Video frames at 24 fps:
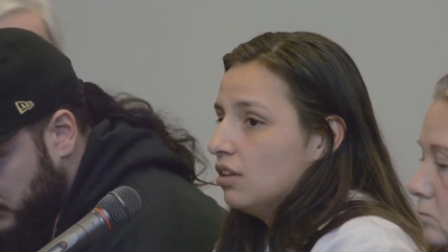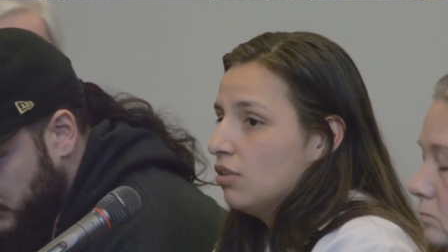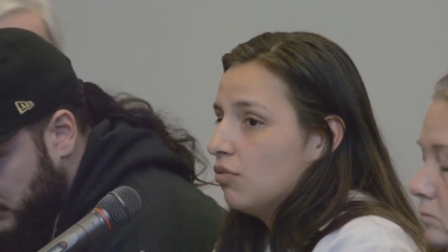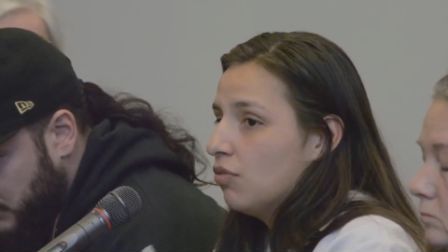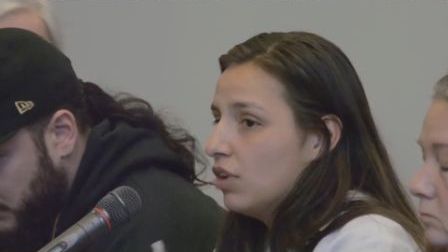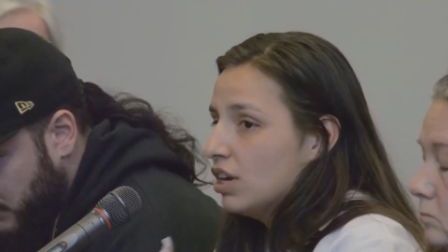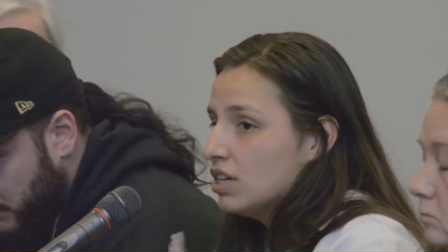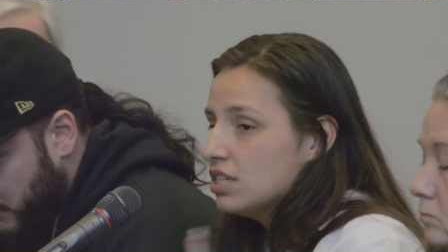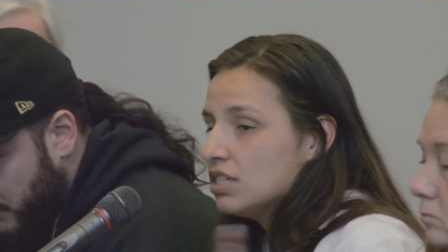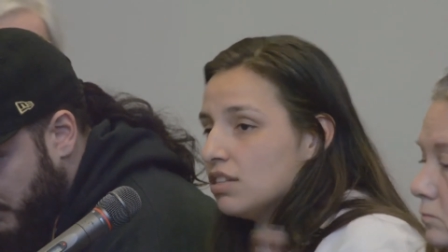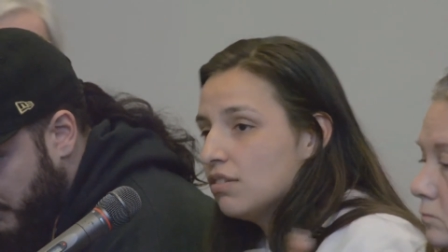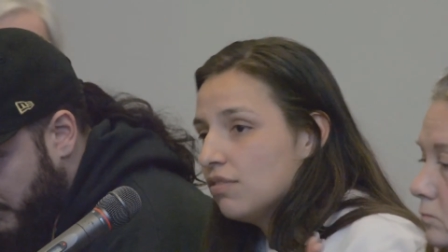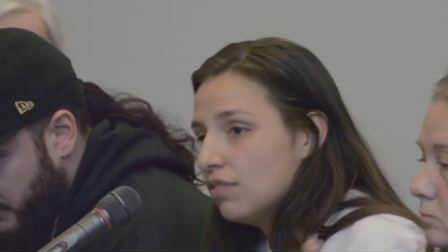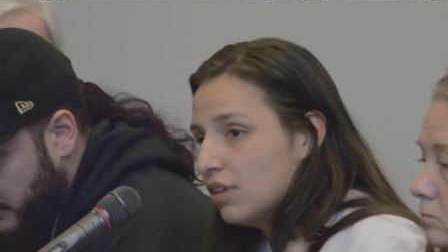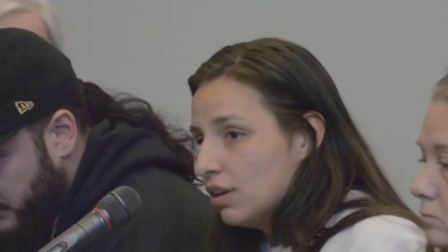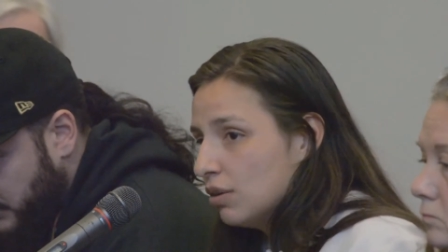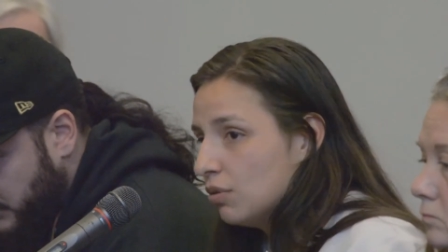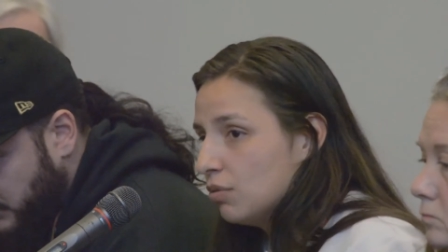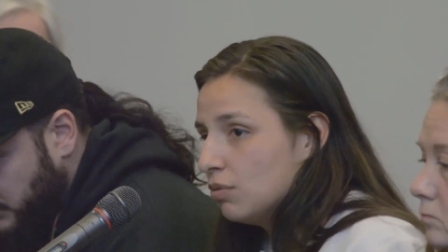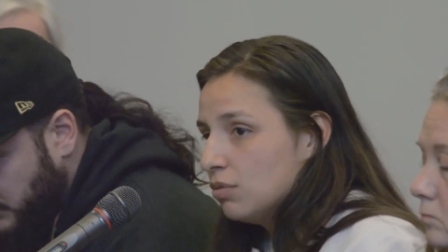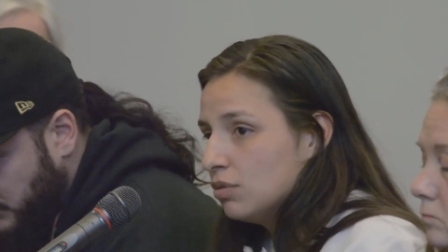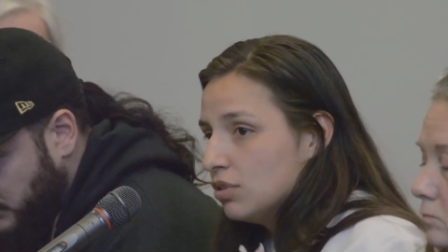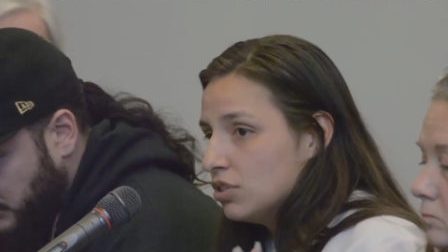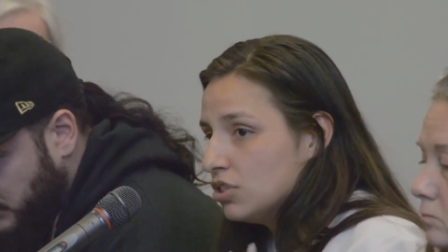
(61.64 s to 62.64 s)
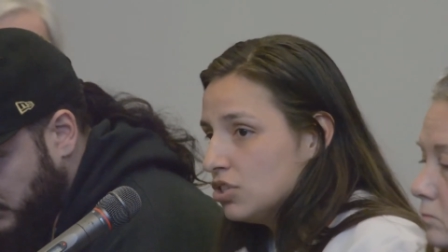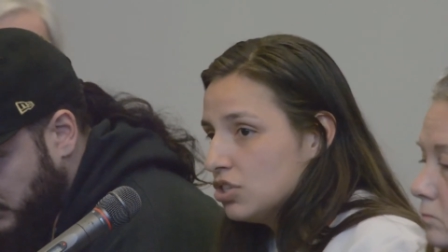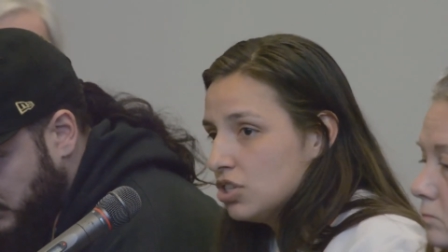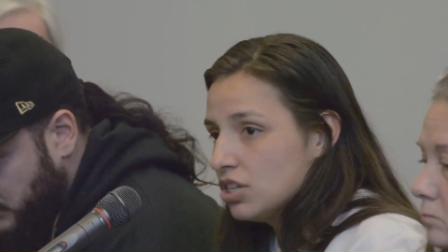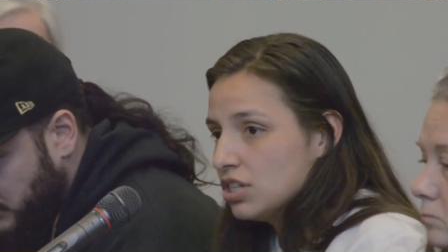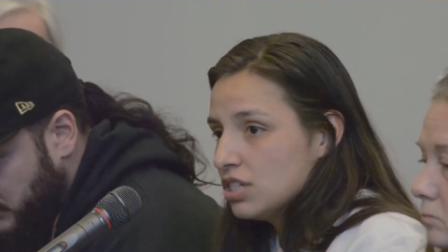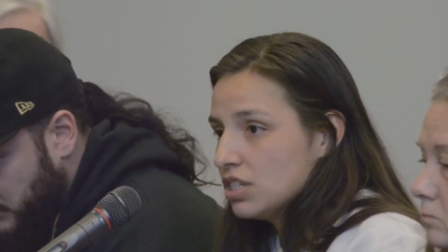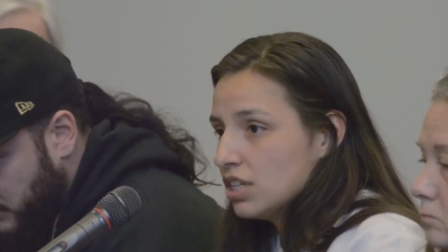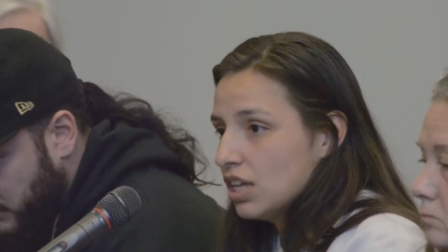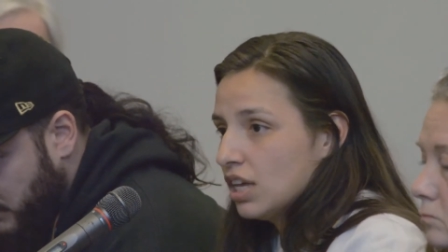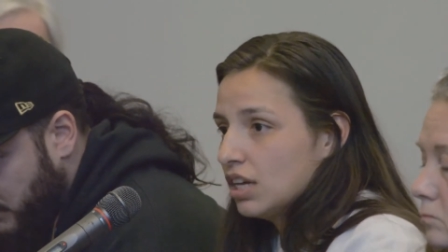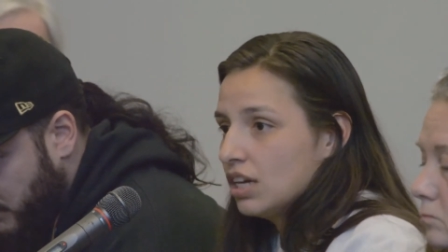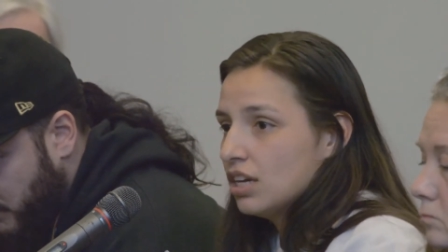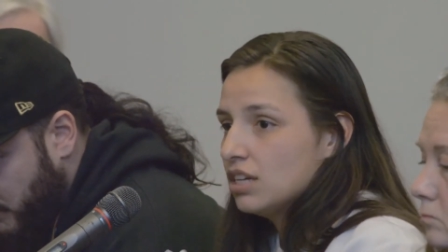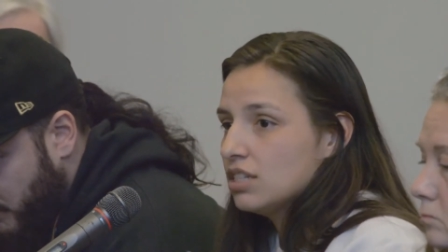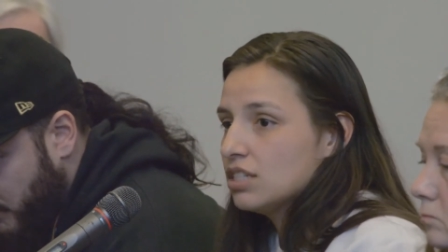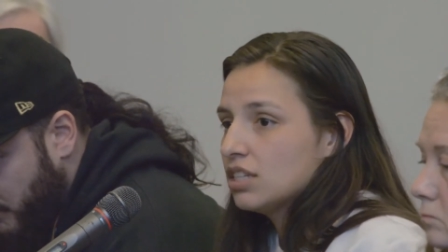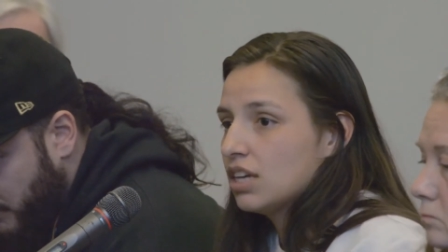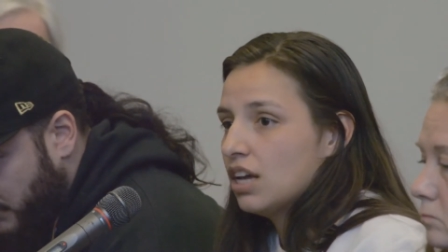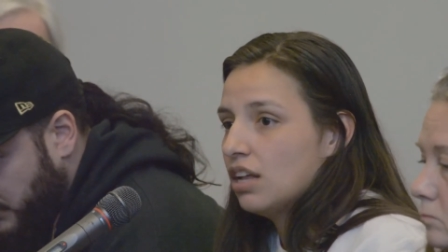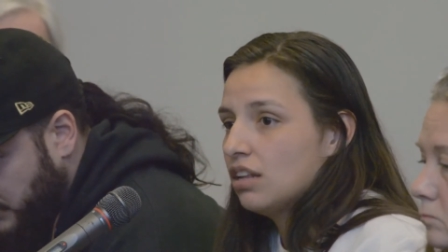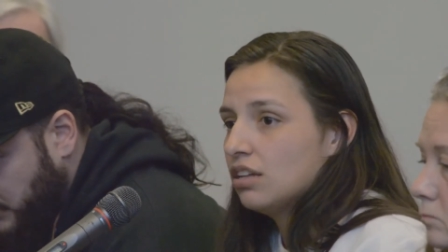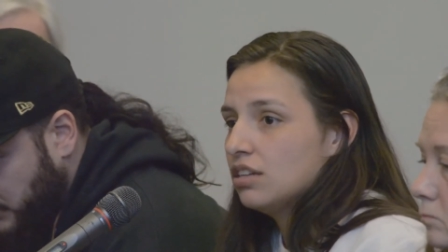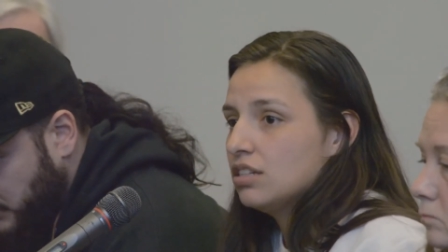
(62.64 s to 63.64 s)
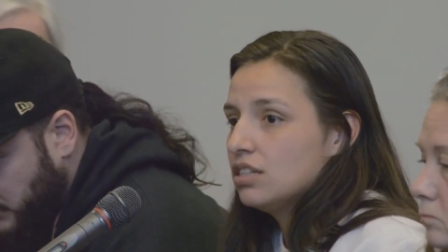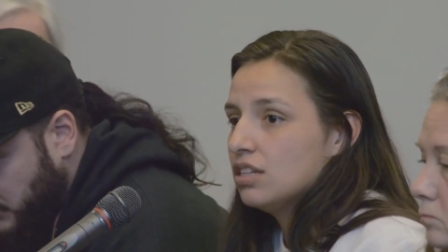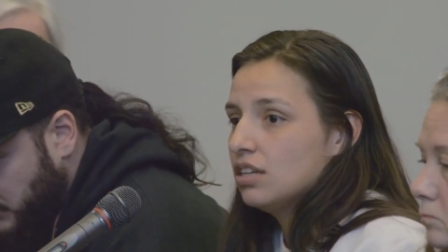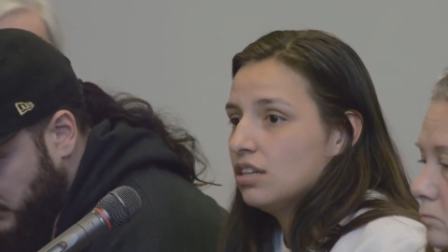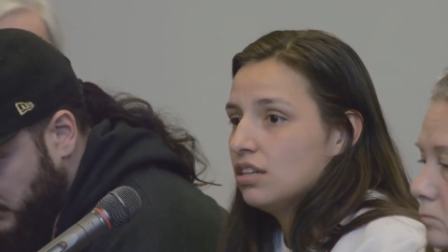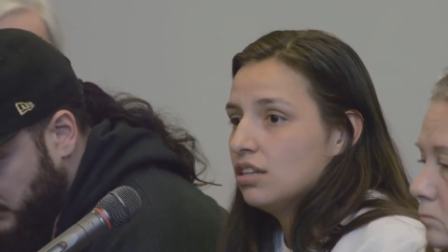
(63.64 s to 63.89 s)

rest of it was just like a skeleton.